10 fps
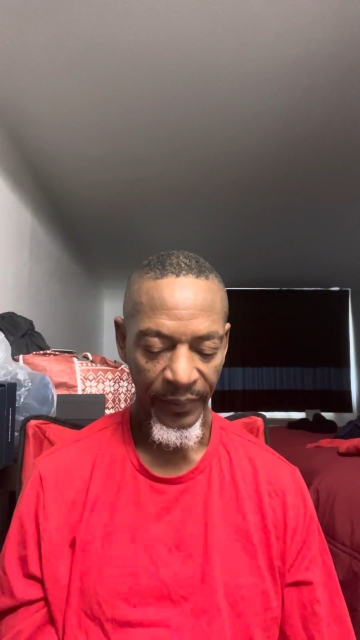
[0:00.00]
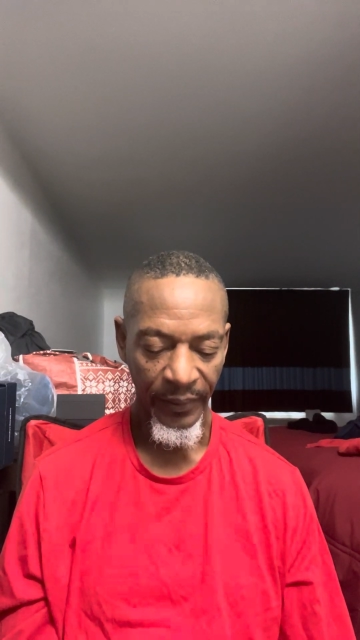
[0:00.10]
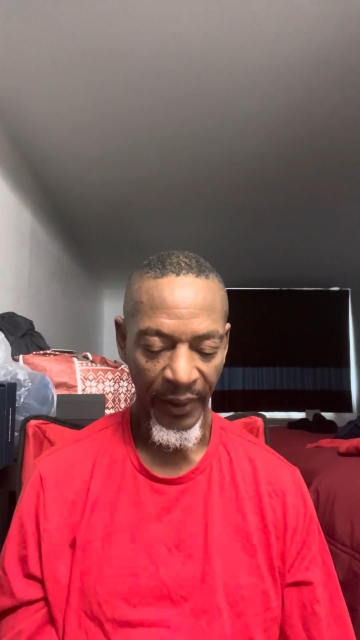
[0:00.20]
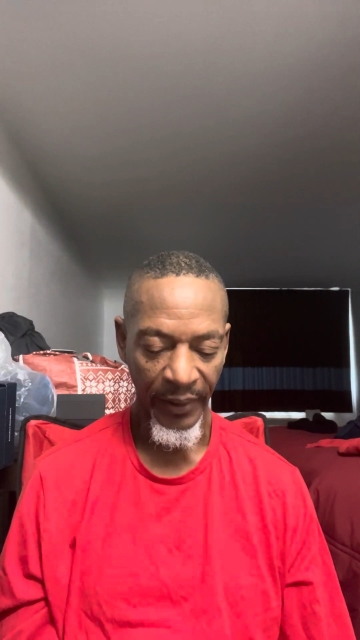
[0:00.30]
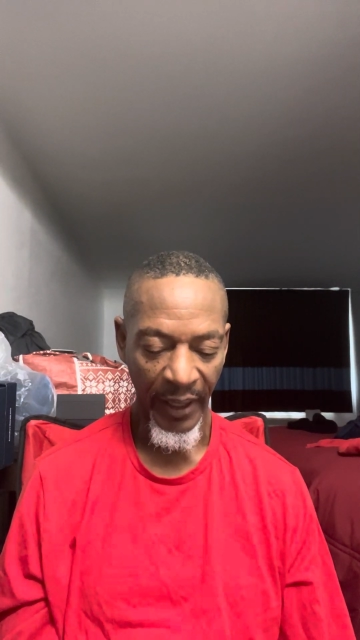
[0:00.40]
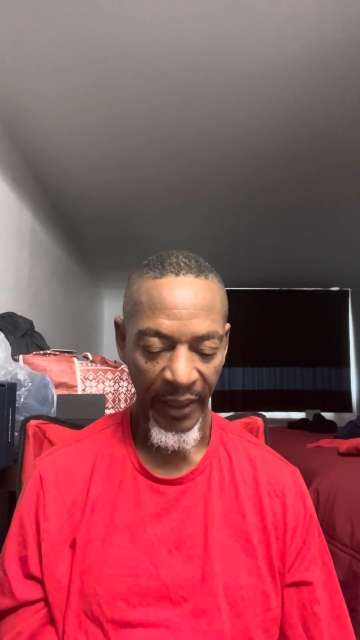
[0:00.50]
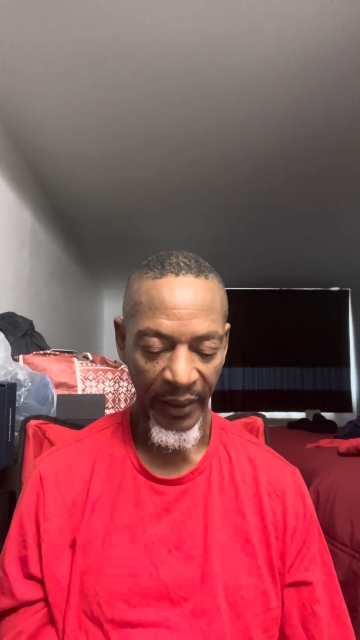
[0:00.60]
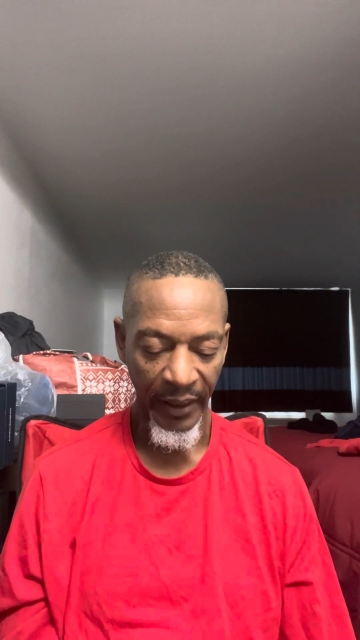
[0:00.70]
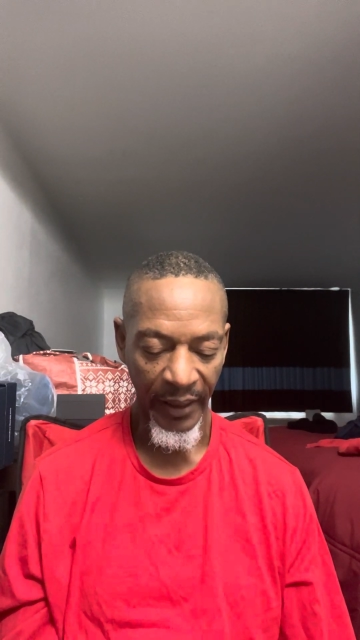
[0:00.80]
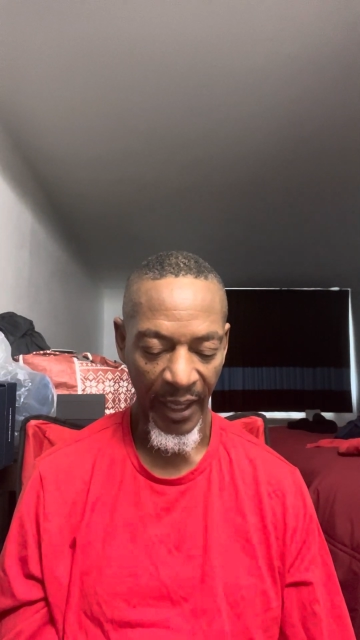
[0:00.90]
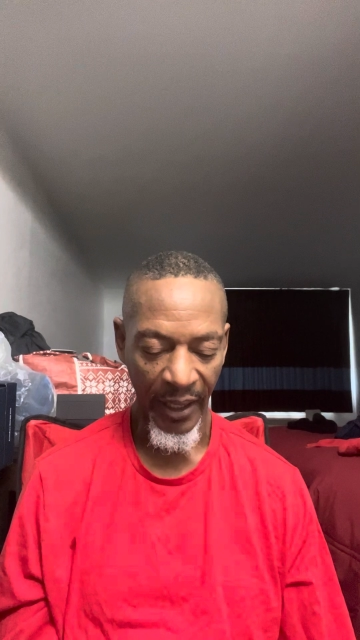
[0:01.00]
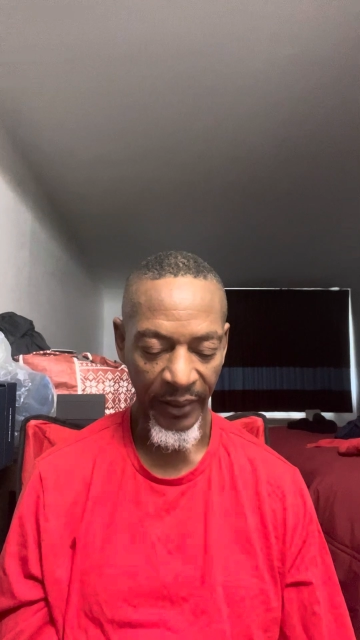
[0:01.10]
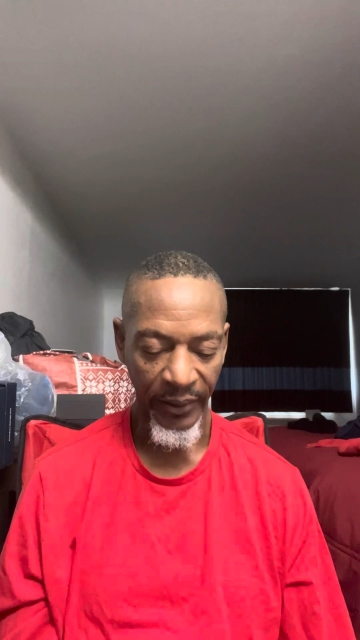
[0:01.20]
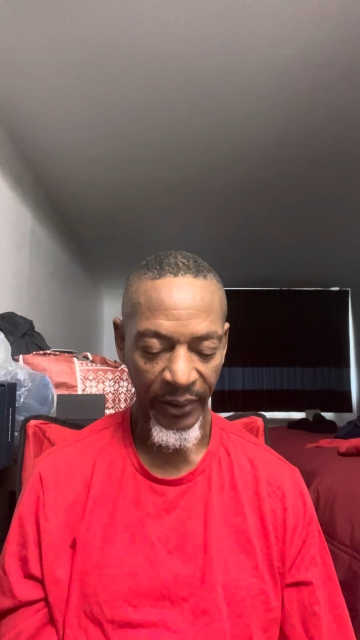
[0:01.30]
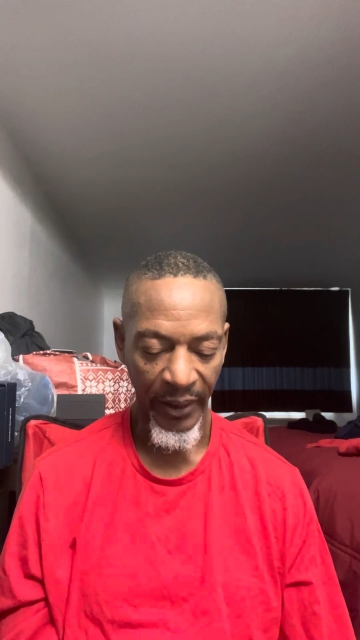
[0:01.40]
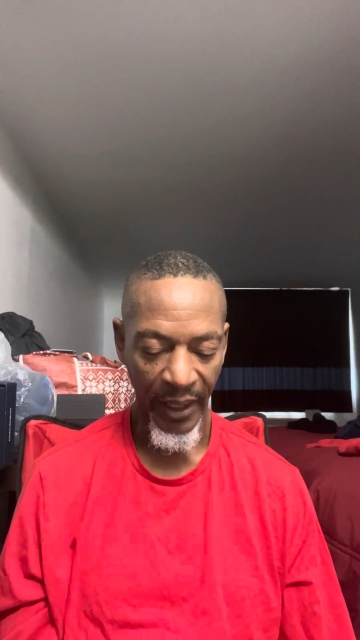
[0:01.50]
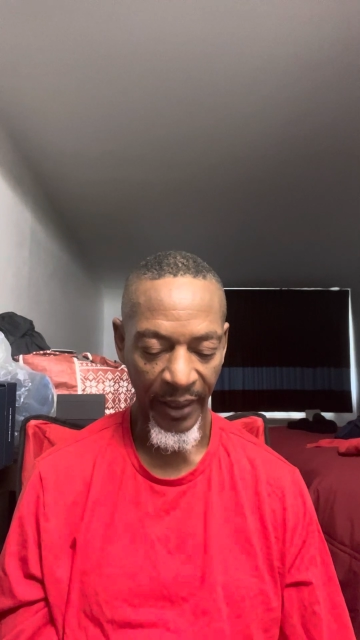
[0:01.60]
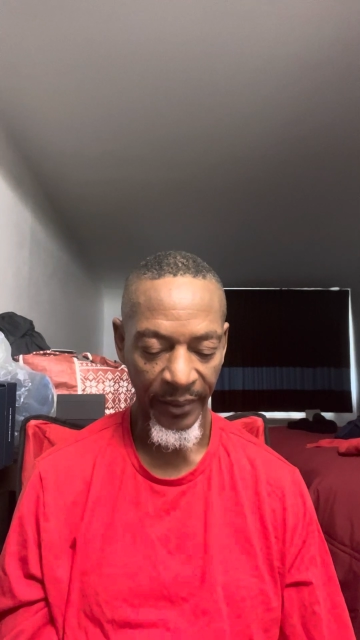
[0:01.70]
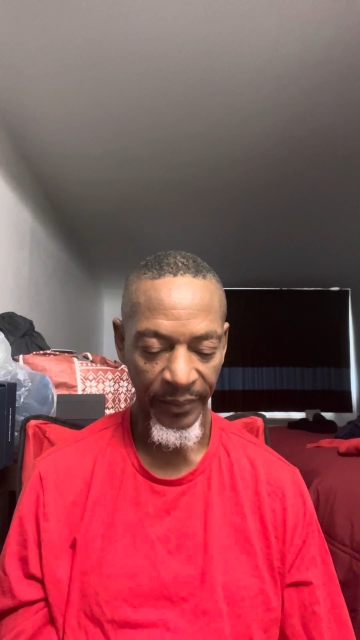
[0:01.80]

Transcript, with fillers: Now you got to get down to that.